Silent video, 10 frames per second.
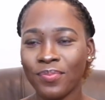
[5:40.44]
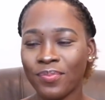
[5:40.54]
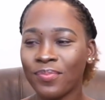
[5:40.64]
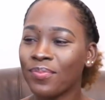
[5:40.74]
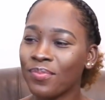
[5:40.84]

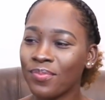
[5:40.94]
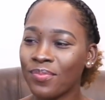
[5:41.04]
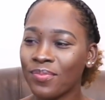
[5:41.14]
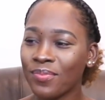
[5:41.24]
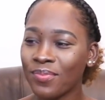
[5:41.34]

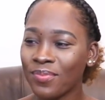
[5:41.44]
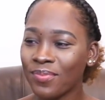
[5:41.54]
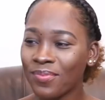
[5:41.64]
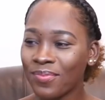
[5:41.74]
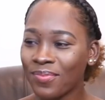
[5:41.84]

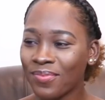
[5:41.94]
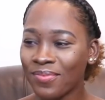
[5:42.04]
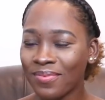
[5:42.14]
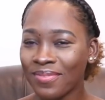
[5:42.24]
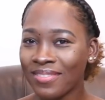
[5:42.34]

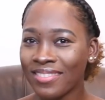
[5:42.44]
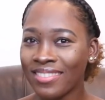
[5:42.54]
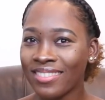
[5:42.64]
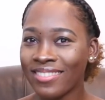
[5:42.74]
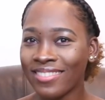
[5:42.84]

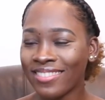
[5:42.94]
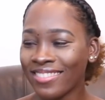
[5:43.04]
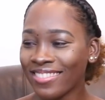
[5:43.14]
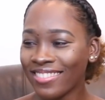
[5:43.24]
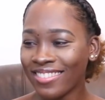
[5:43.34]

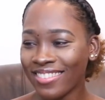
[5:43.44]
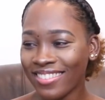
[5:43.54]
[no speech]